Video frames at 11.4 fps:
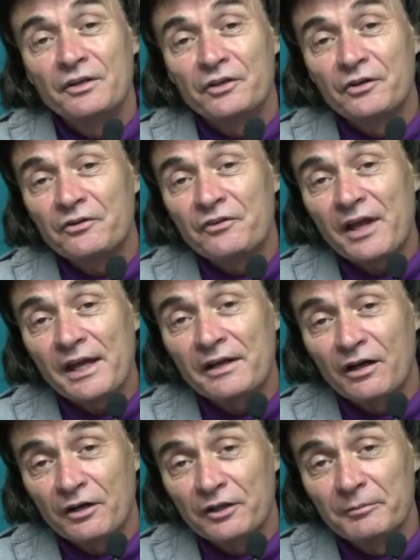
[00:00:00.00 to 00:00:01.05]
Your
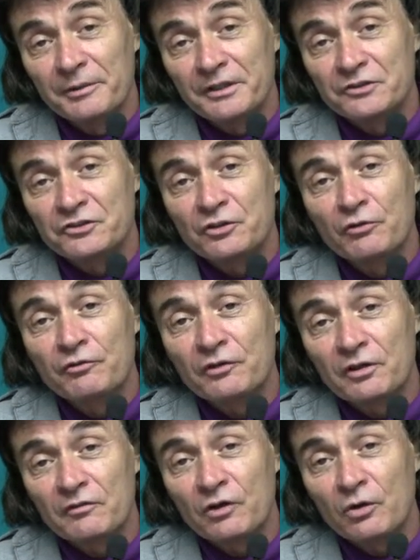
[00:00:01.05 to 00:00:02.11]
tag argument is so full of